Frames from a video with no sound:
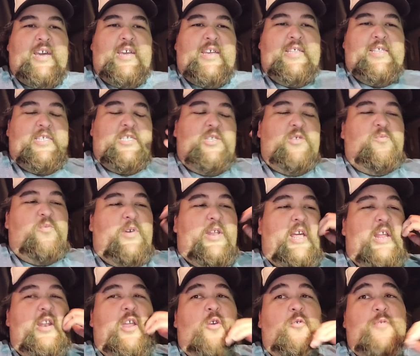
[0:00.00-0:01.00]
this is what
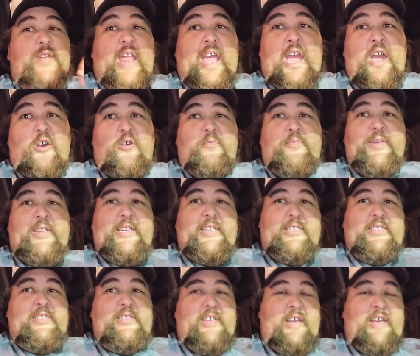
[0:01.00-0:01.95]
I know now, because,